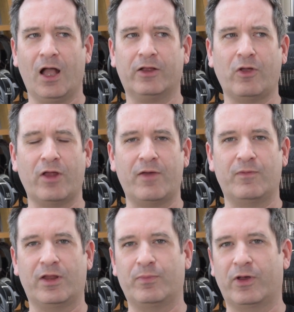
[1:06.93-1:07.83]
I don't
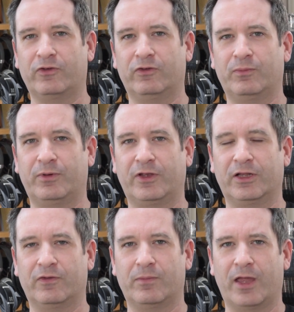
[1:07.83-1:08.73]
have many impressions
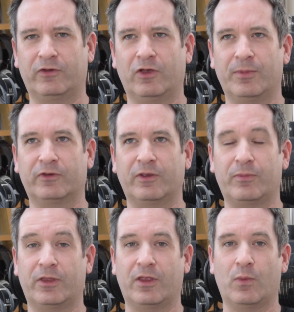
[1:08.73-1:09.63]
particularly from that time,
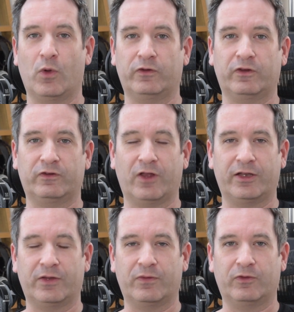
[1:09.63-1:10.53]
except that there was a
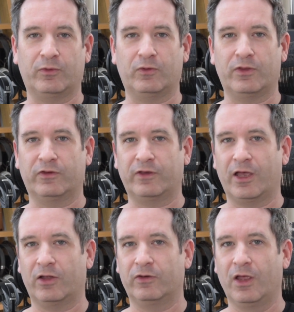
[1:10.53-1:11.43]
slight difference between the
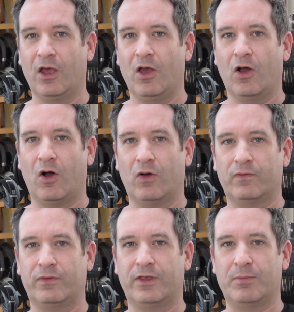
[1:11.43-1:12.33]
sound
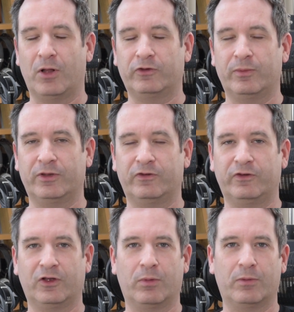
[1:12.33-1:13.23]
of the multi-bit and
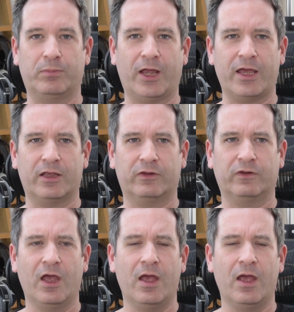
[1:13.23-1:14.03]
single-bit players.